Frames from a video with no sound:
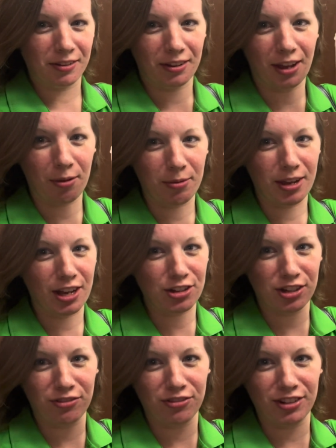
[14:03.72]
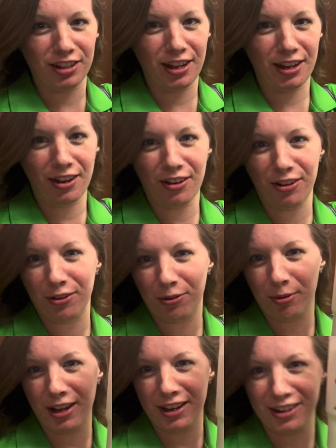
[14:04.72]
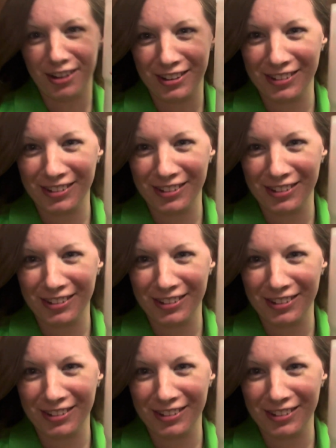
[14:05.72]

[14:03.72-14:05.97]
Yeah, we got Chick-fil-A on our way here.